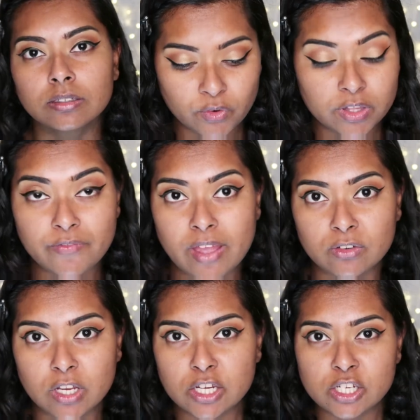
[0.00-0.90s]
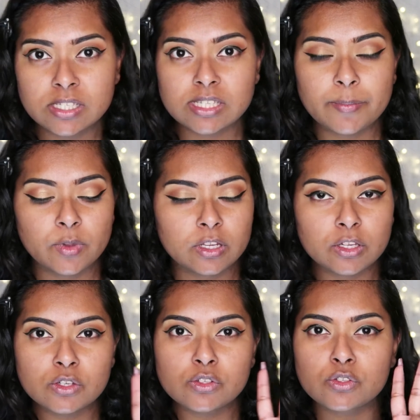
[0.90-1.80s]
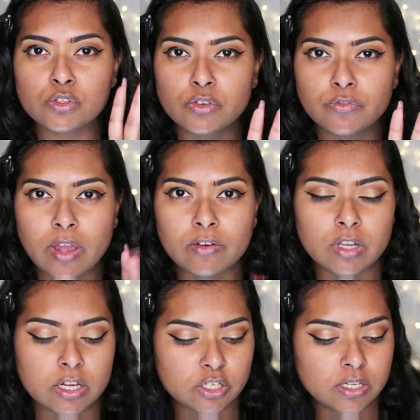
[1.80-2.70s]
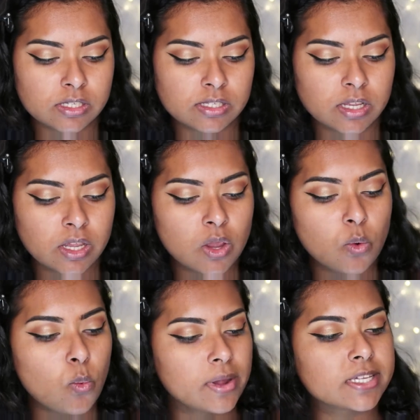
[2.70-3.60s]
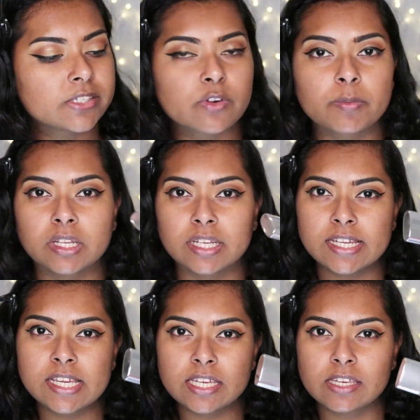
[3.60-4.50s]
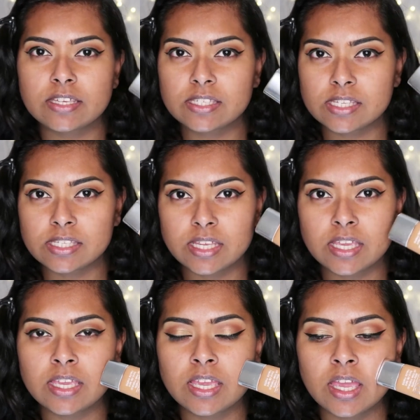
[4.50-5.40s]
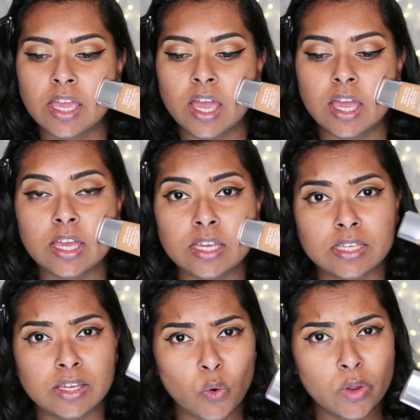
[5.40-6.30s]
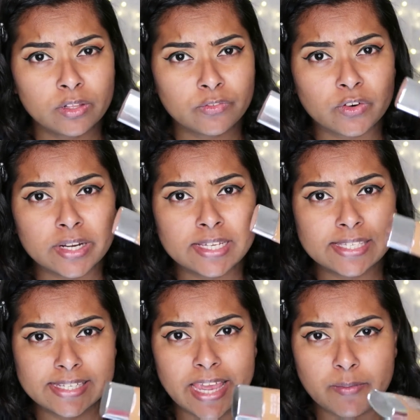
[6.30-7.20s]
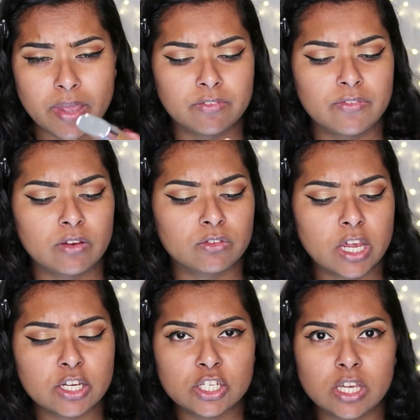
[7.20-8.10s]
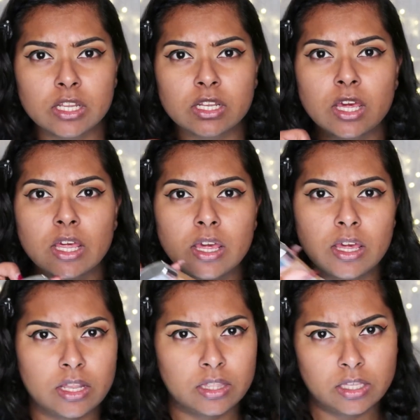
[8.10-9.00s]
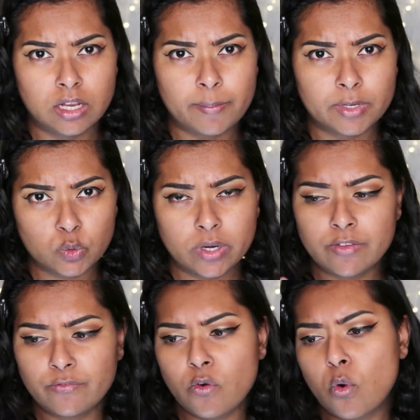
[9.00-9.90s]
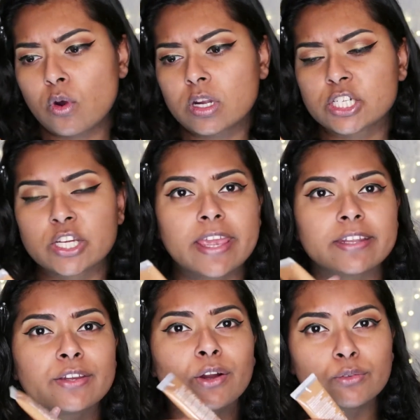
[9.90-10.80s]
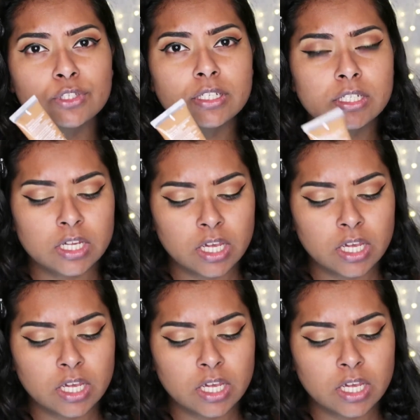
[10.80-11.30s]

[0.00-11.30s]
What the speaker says: For the foundations, I'm going to use two foundations. One is from Clinique. This is the Oil-Free Stay Matte Foundation and the number 24 shade Golden,